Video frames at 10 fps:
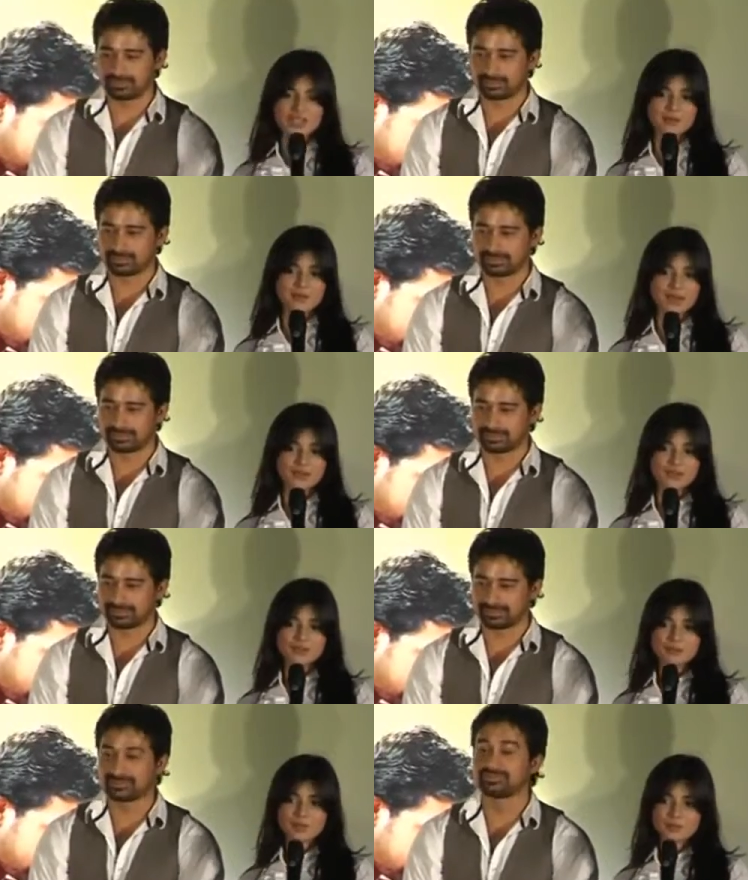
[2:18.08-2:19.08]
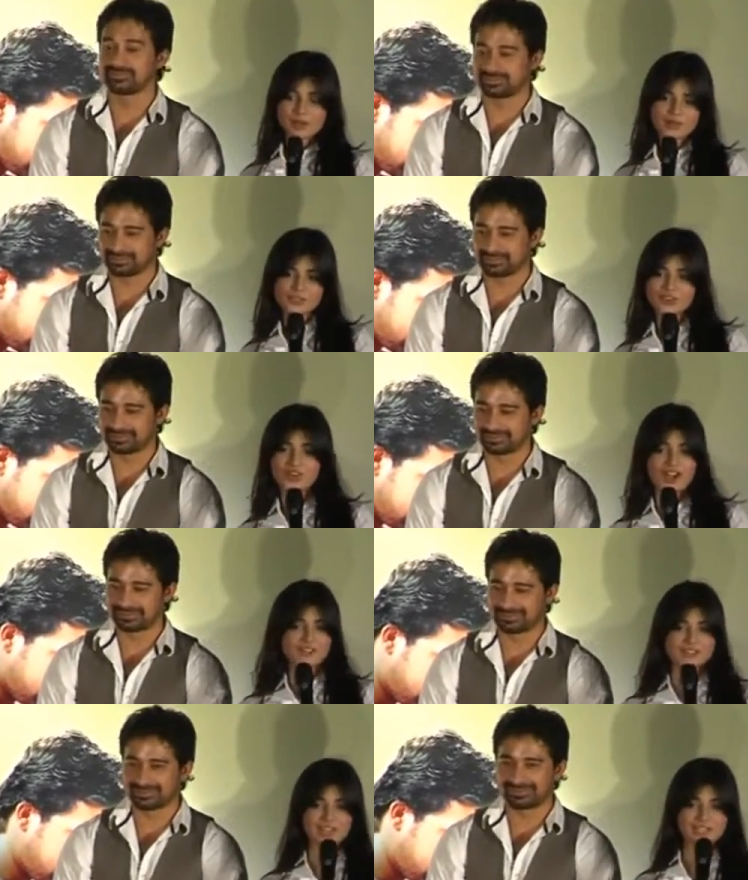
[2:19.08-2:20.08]
Speaker 1: really about about the
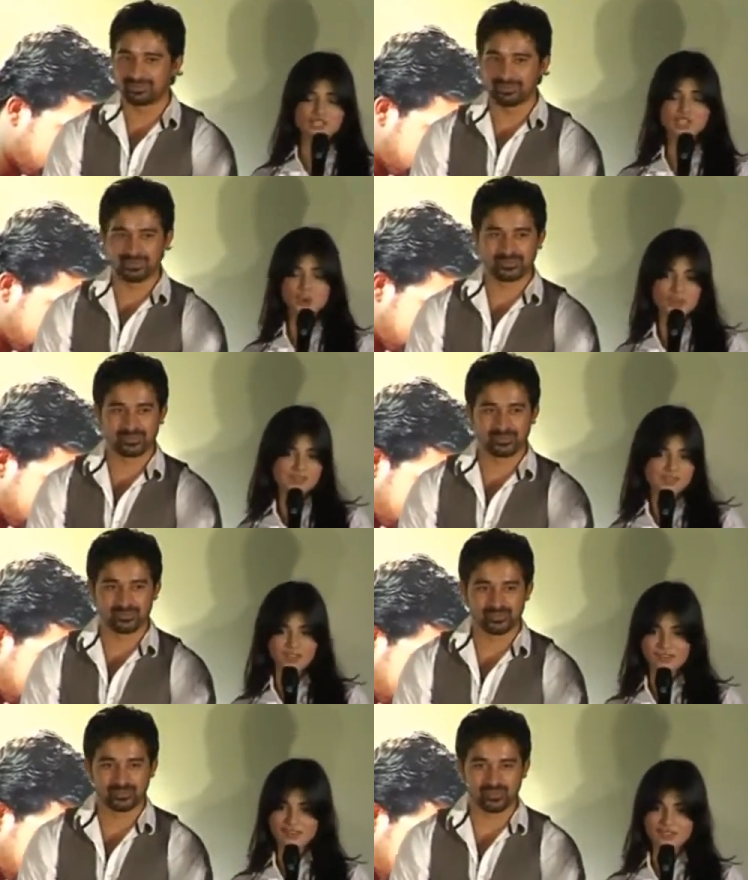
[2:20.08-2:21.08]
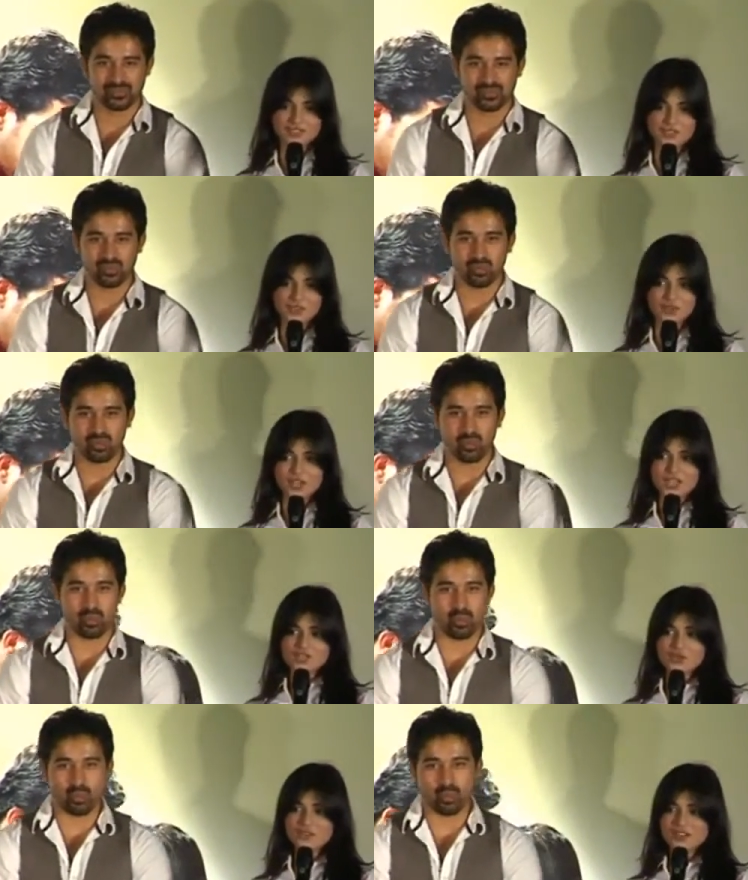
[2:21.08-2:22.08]
craft, and I enjoy it thoroughly. So,
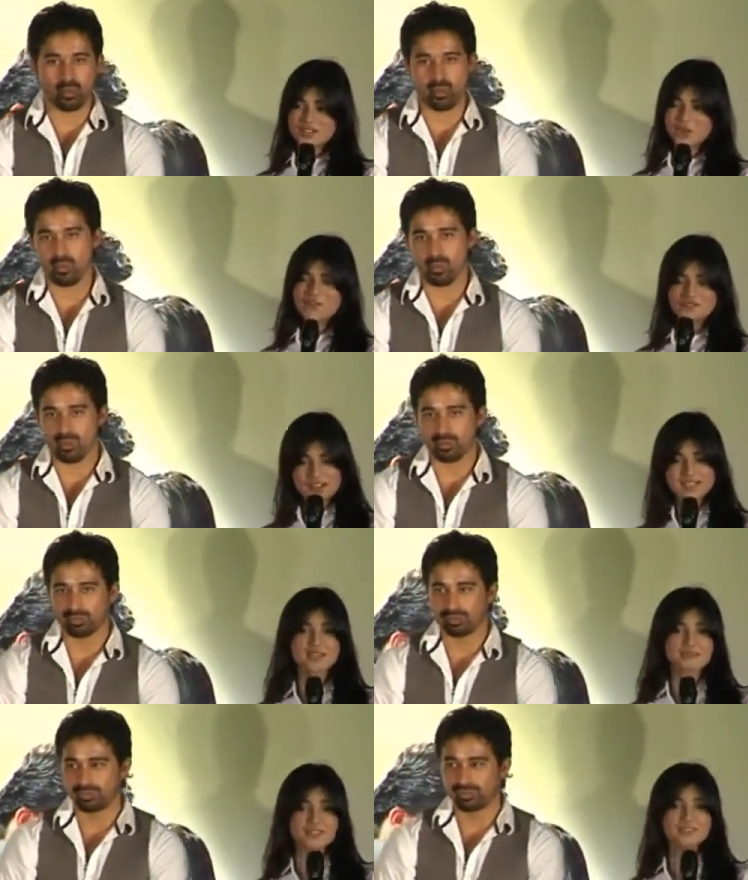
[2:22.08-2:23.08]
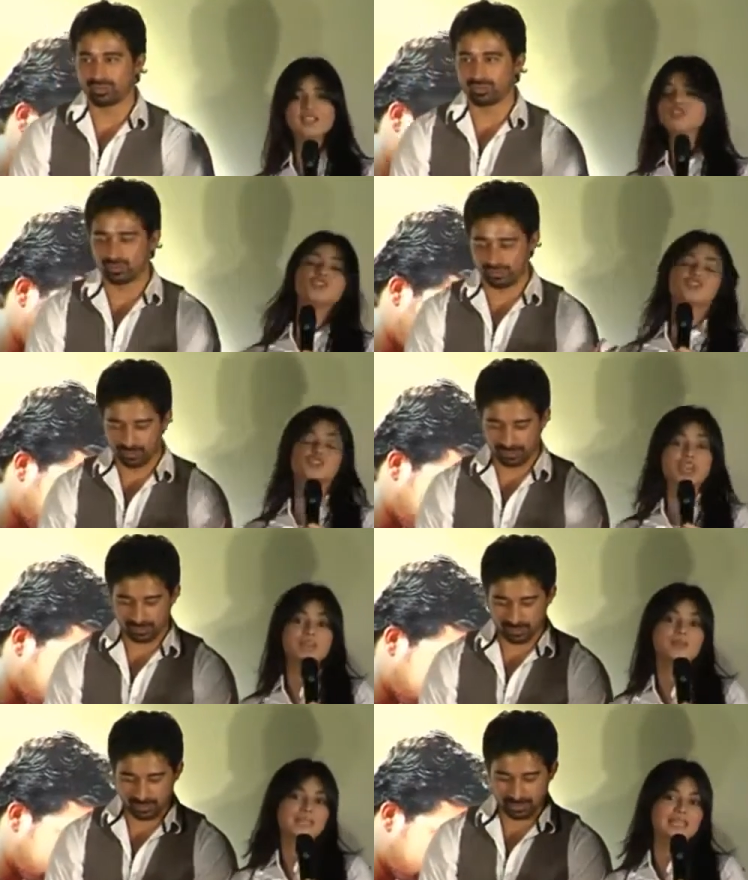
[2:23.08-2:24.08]
so if I don't find something that
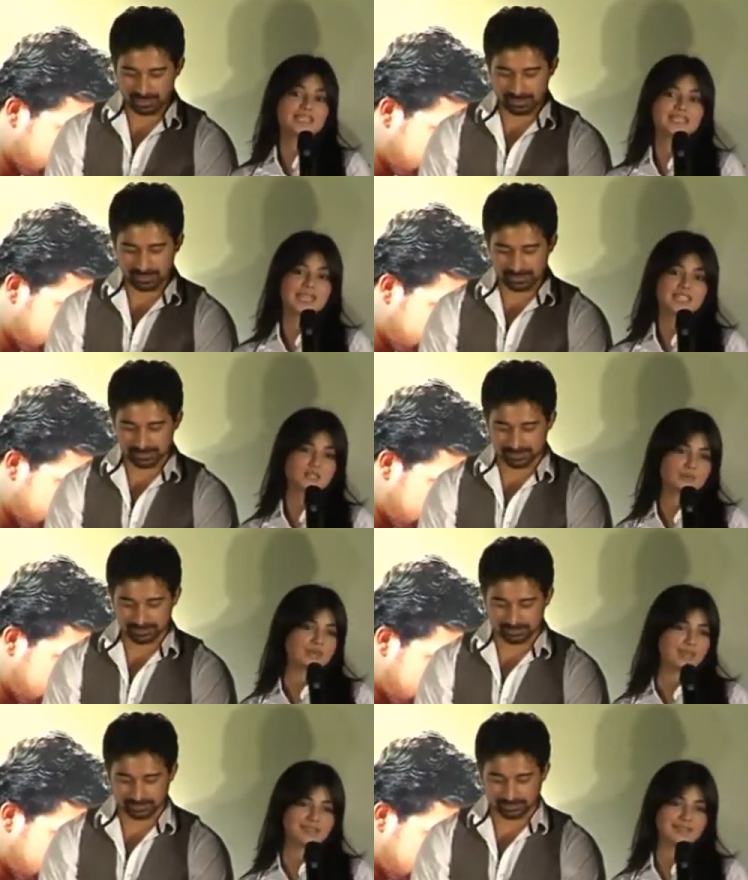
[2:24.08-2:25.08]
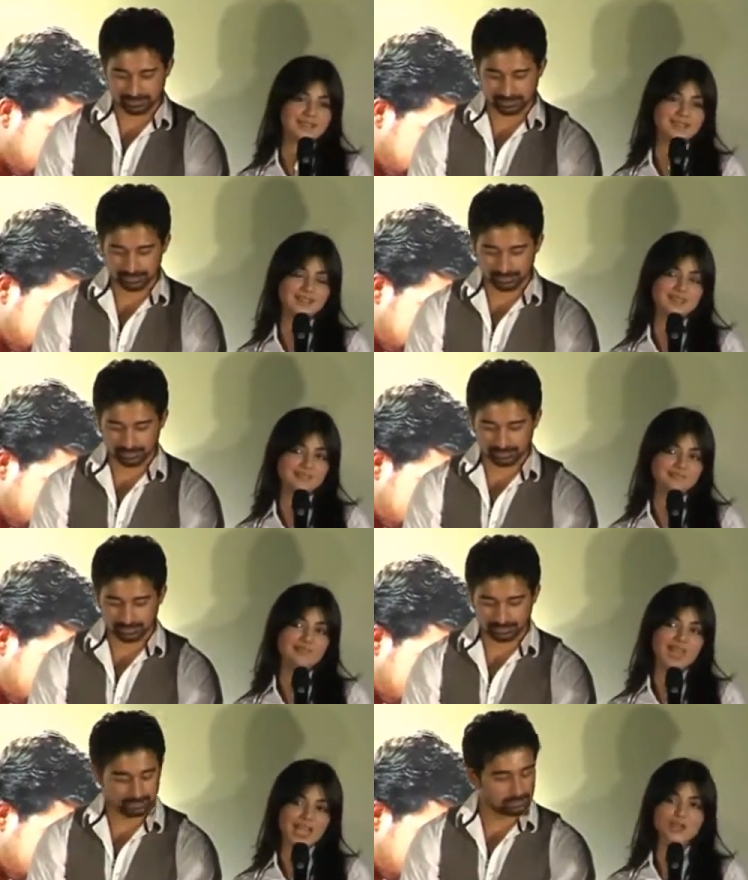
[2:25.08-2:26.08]
genuinely excites me, I think that
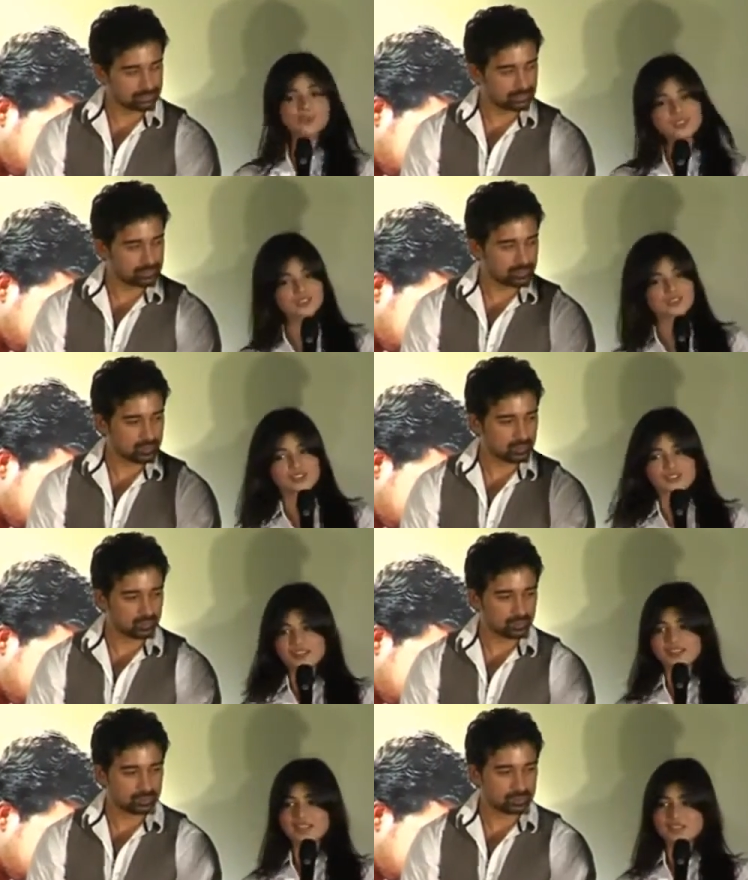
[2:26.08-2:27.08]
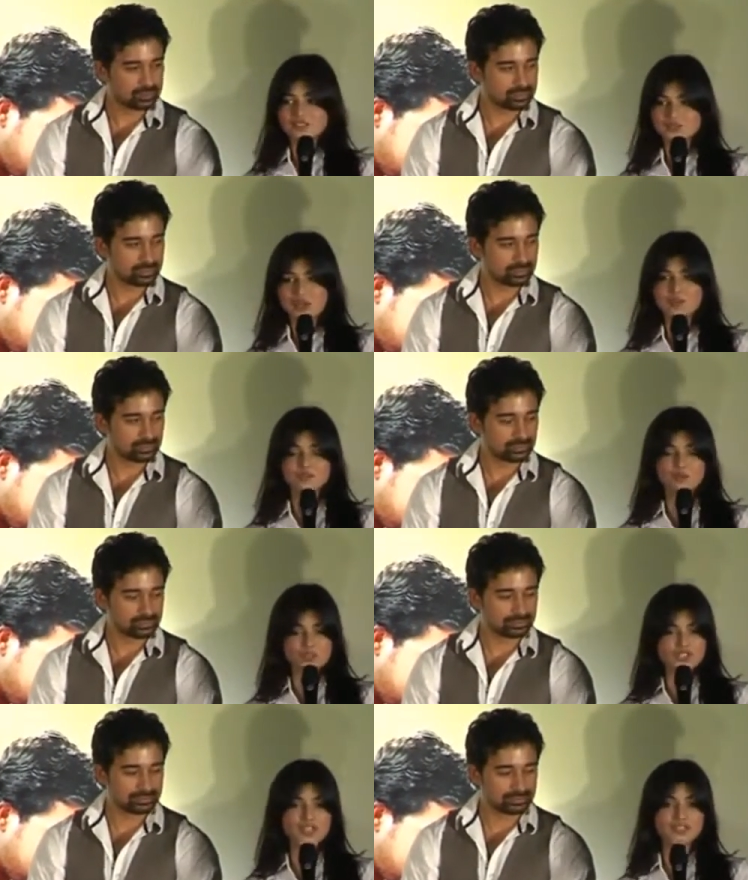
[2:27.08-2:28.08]
I lose interest right there. So I was
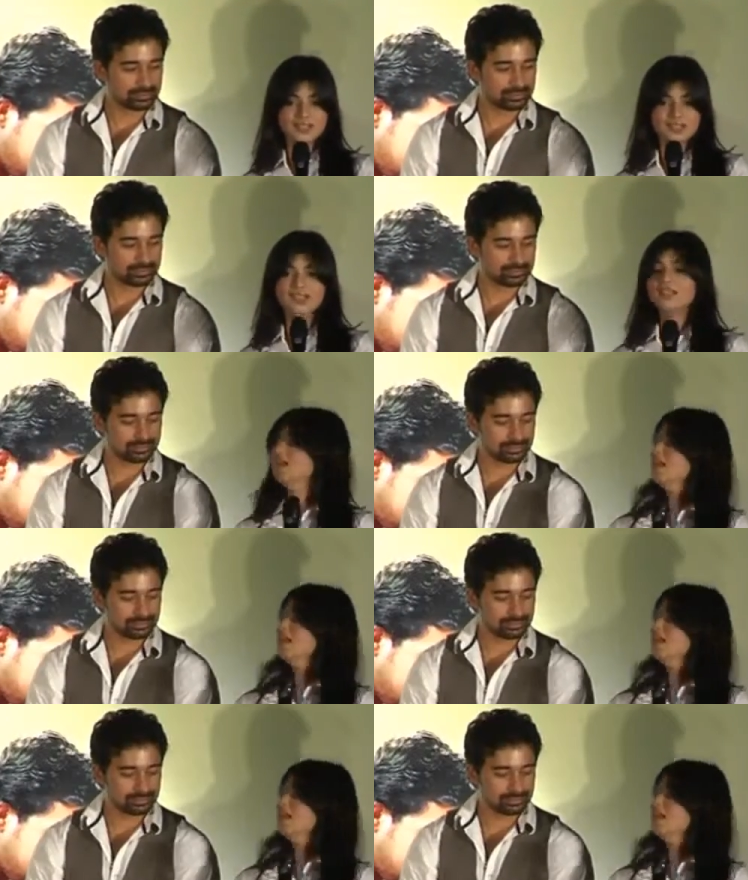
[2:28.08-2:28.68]
fortunate that